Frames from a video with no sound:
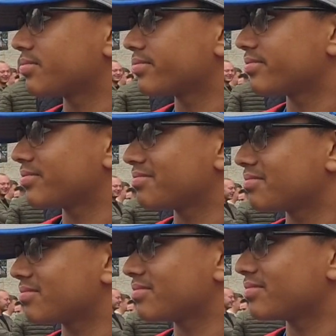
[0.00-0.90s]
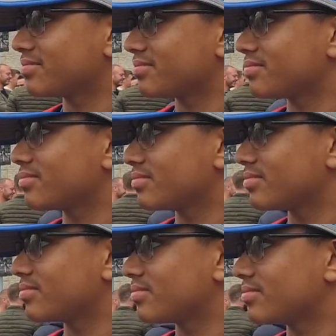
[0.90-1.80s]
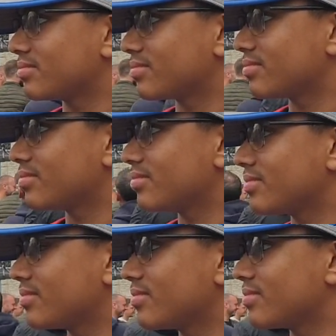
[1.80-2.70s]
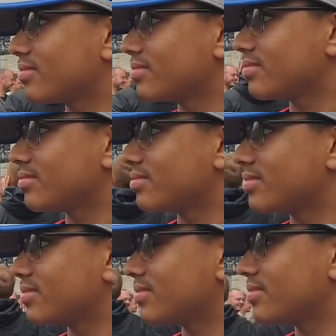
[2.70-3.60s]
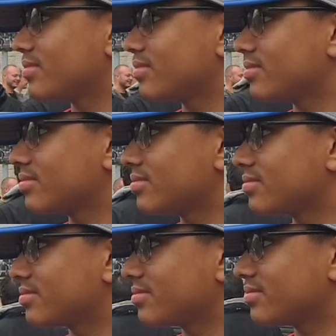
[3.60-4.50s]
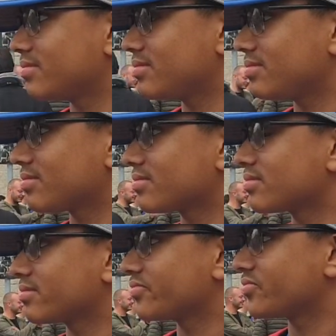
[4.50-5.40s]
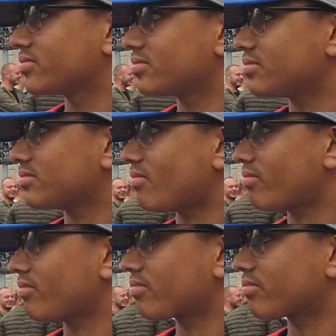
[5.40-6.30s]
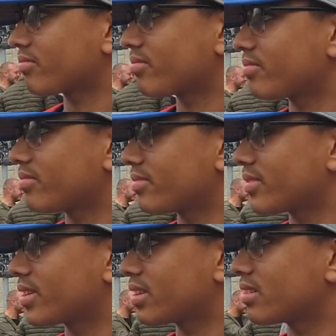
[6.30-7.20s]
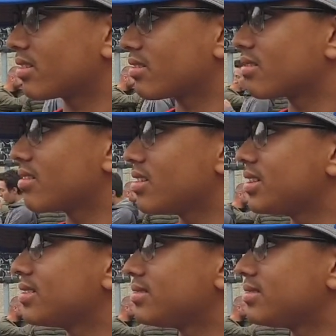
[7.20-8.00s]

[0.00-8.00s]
The person shown says nothing.